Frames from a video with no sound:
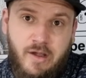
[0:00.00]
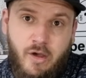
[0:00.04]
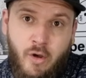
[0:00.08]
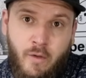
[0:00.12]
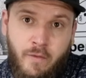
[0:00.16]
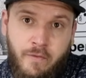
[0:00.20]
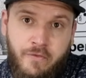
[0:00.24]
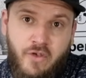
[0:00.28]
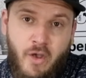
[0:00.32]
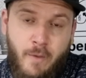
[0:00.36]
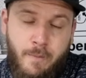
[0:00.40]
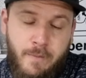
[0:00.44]

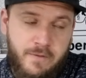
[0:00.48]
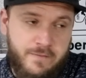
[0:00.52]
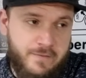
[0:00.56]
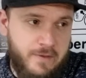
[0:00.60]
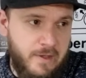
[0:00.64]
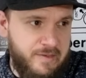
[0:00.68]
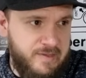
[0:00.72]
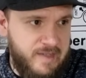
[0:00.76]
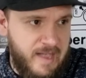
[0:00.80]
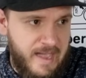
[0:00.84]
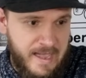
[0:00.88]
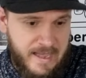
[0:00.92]
on top of the
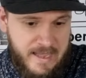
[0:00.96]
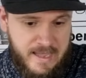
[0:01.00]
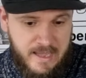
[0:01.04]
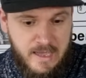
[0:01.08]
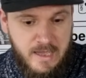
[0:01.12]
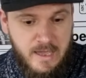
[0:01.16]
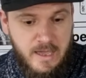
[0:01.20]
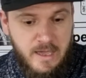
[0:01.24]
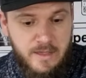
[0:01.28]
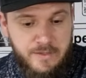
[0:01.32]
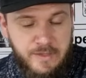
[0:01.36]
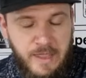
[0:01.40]
deck,
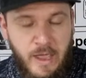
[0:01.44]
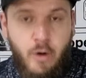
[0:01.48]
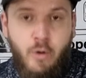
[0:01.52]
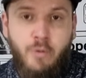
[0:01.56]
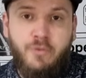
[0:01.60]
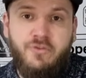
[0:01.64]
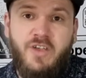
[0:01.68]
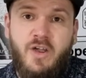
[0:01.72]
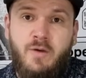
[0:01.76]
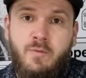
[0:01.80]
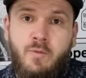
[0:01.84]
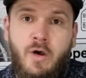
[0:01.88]
that
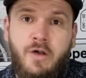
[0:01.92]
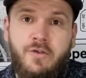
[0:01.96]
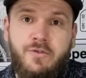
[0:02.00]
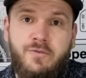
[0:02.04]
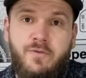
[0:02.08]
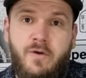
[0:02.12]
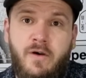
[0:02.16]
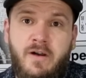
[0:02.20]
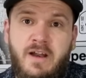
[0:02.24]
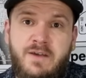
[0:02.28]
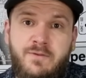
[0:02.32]
also works very,